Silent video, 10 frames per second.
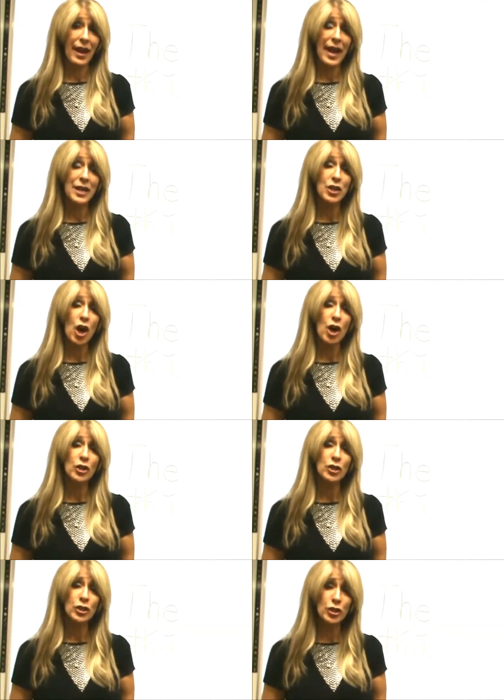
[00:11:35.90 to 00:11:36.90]
and are
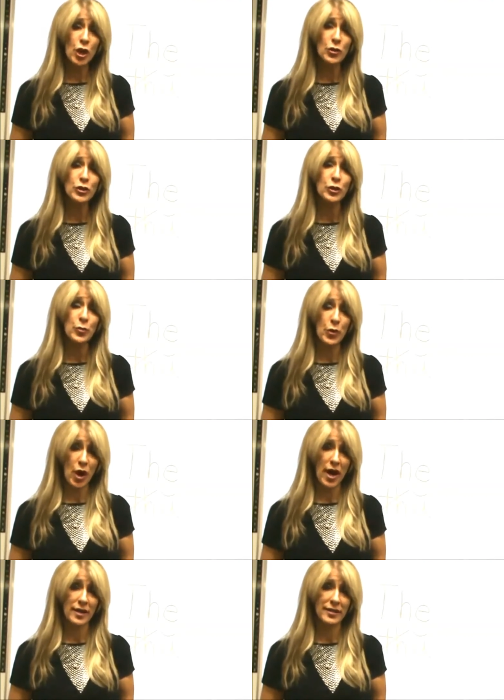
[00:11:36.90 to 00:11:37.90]
so
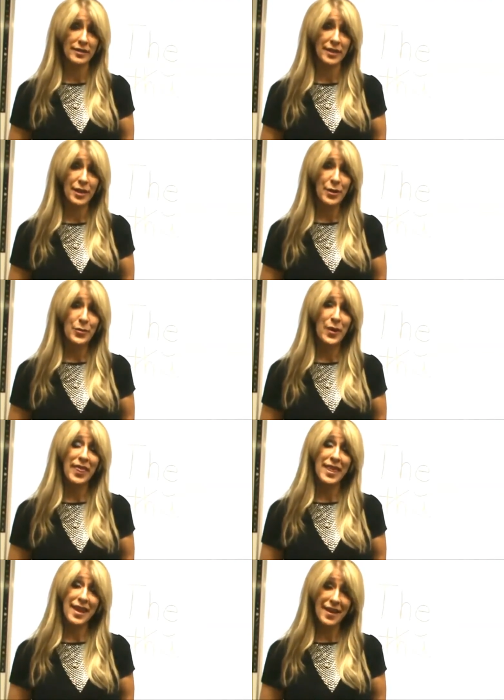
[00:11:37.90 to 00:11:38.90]
surprised
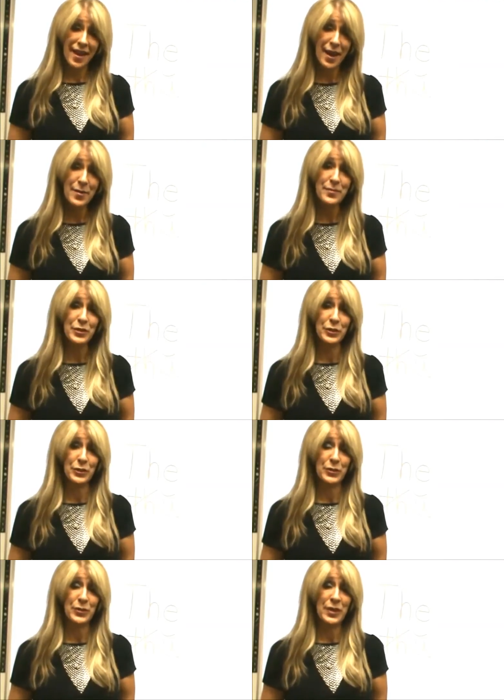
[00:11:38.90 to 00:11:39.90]
when they come
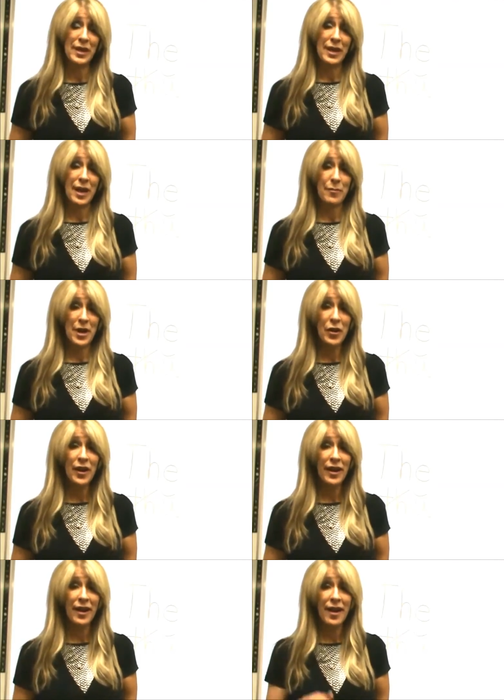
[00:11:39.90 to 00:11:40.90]
to
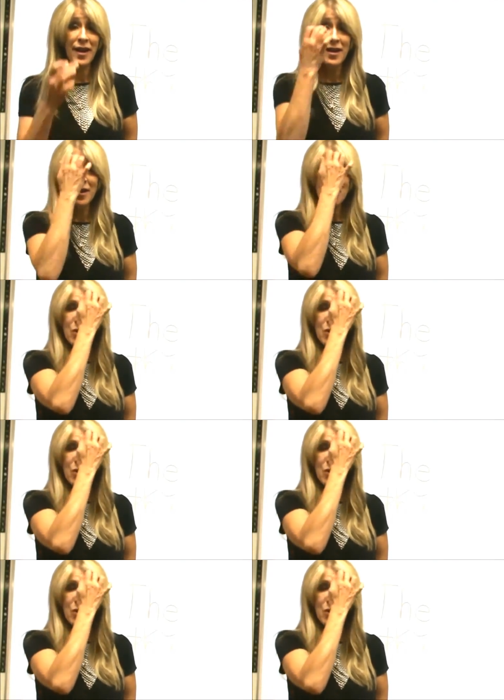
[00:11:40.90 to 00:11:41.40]
America